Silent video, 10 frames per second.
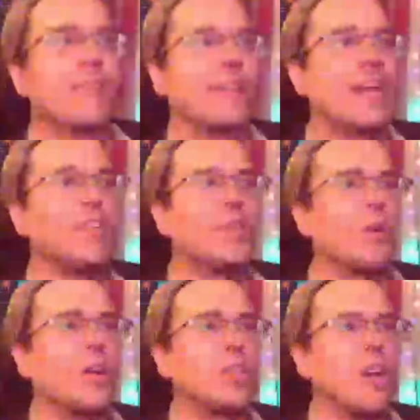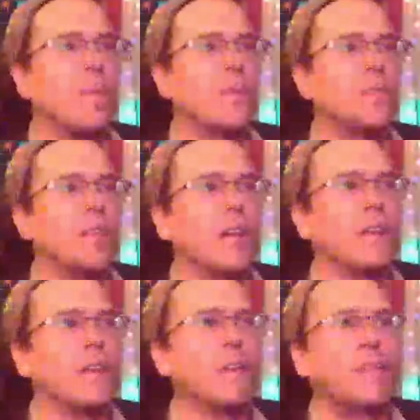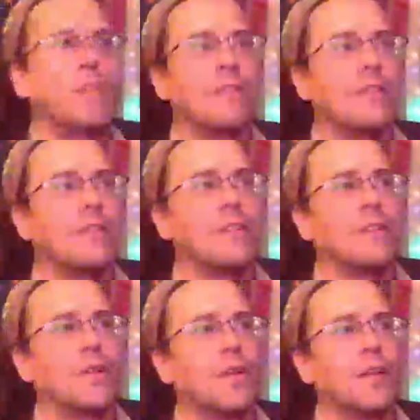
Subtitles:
Agent Orange almost like could